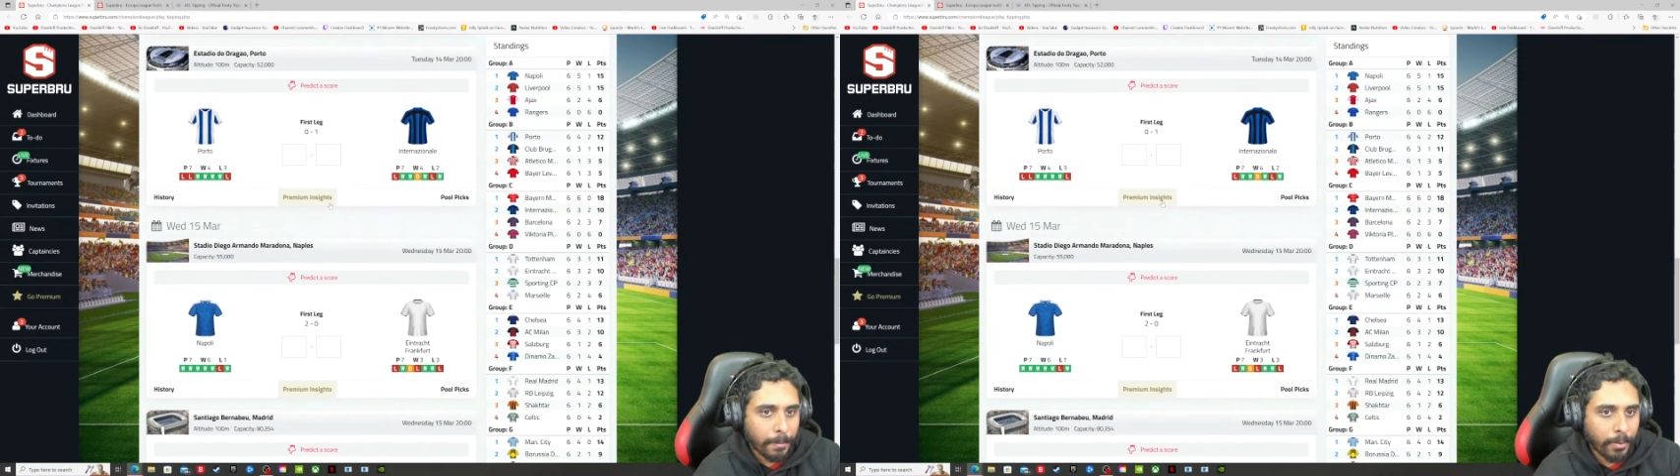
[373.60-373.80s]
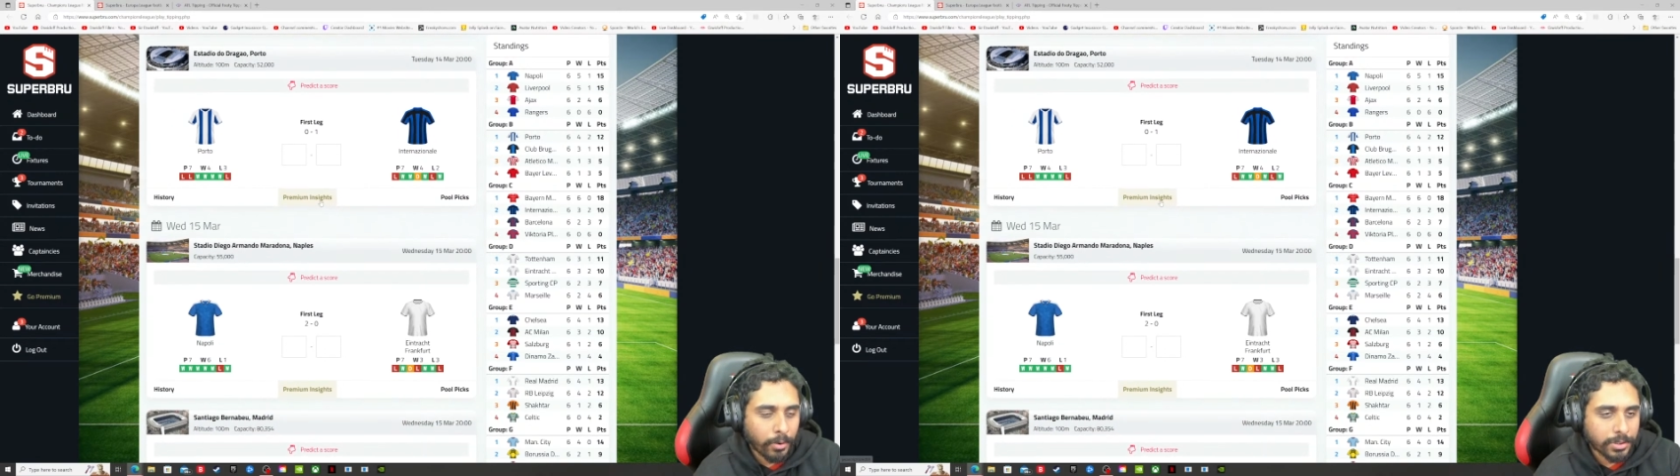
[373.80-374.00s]

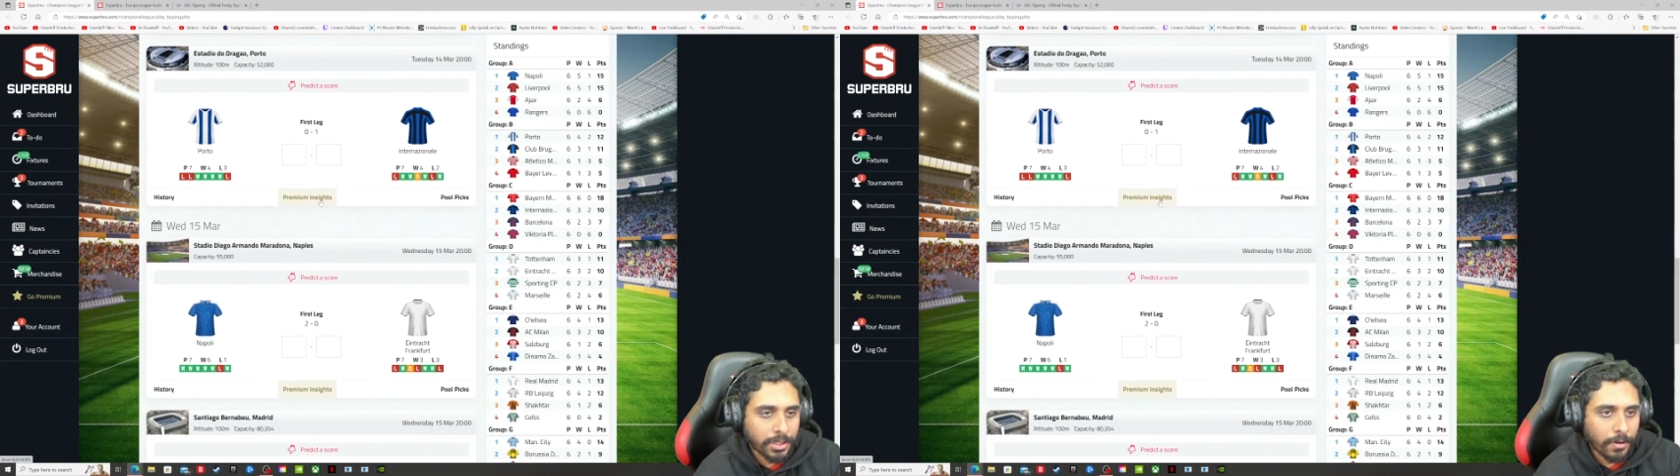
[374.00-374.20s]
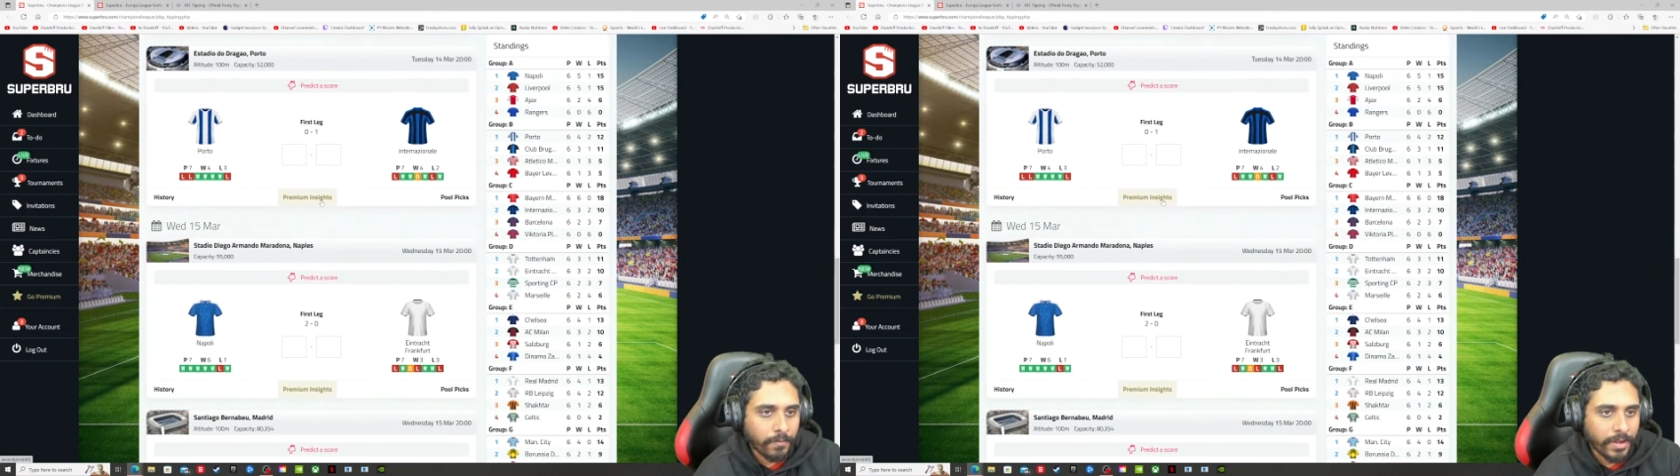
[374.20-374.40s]

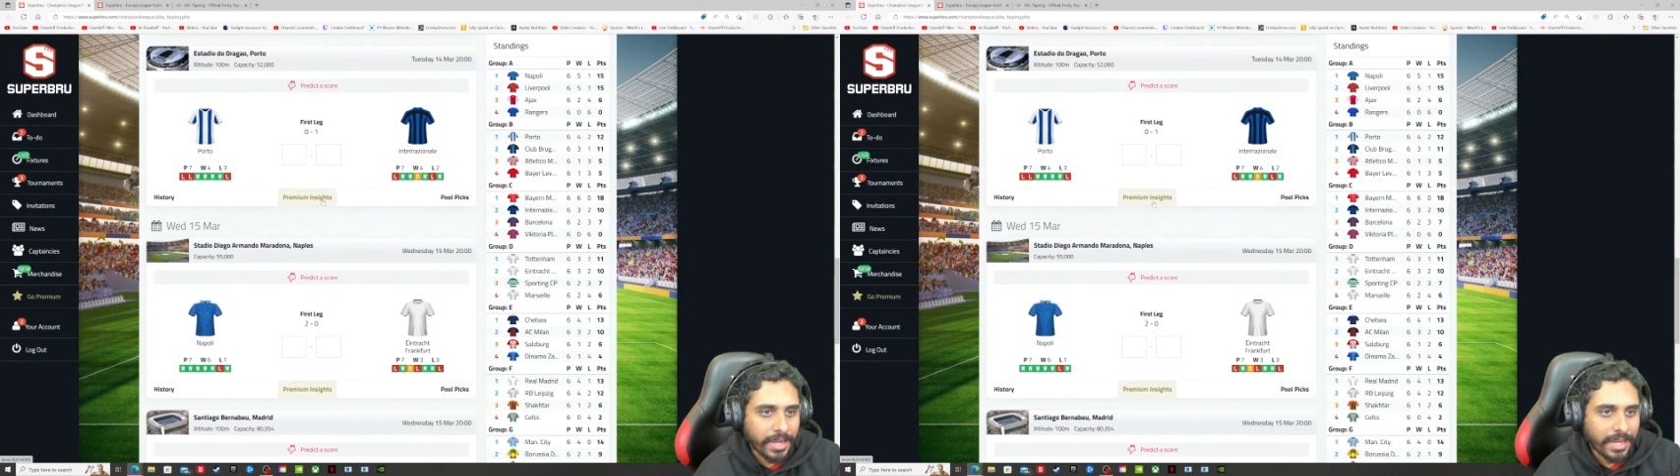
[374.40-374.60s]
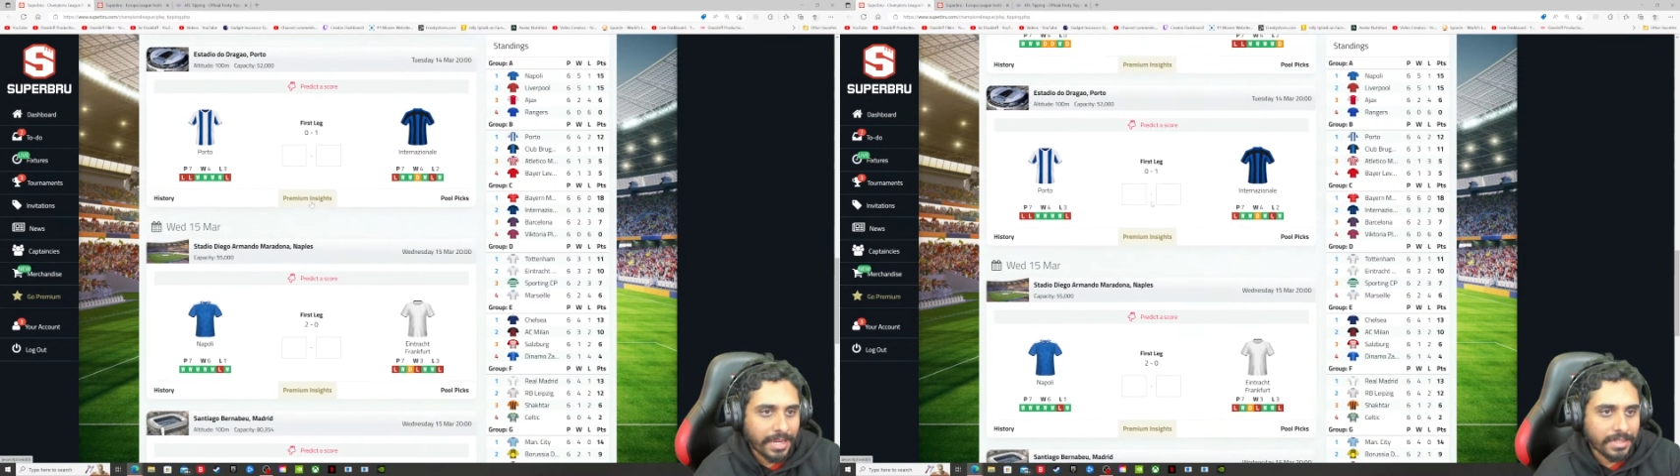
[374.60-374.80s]
Porto
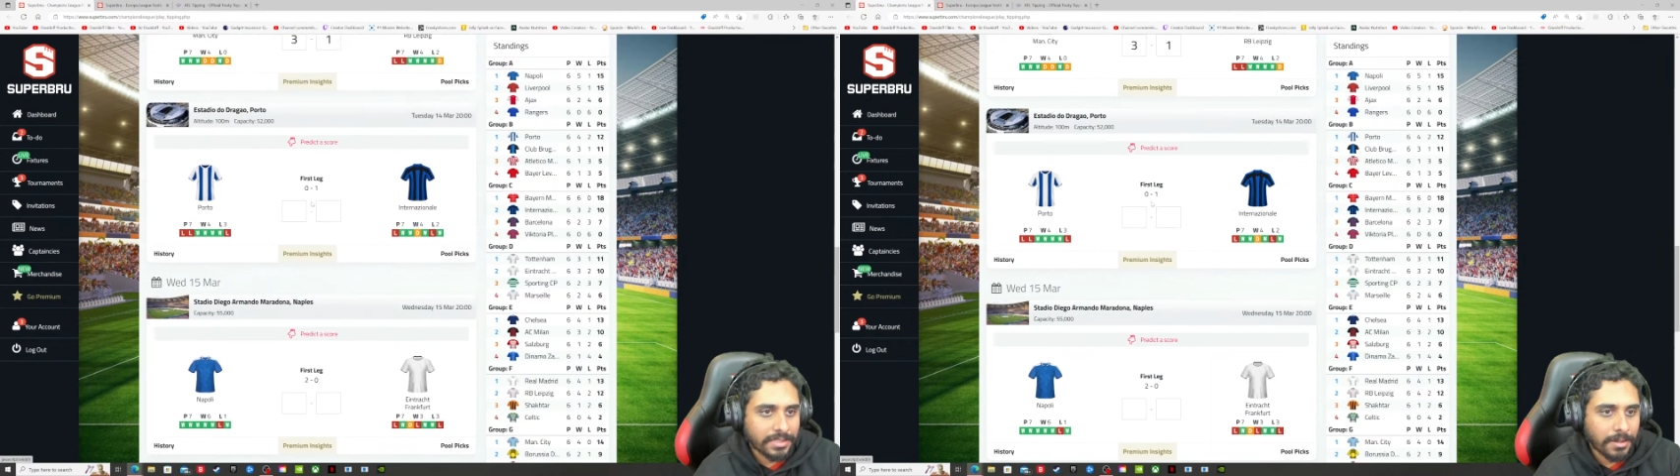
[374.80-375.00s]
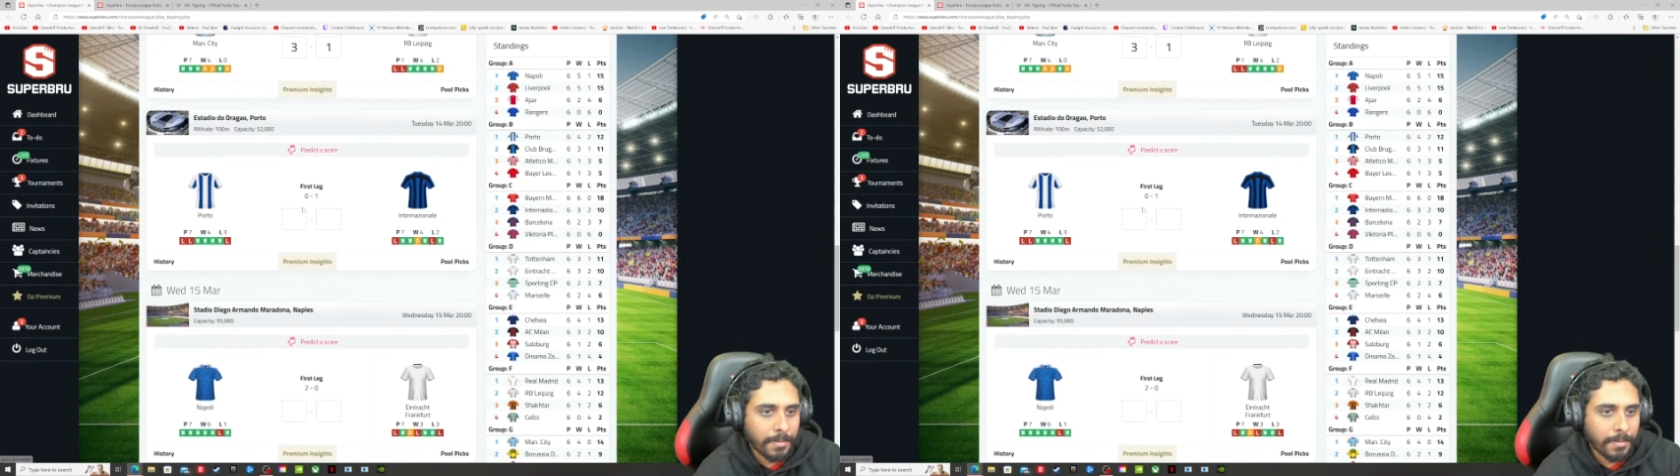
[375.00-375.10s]
v Inter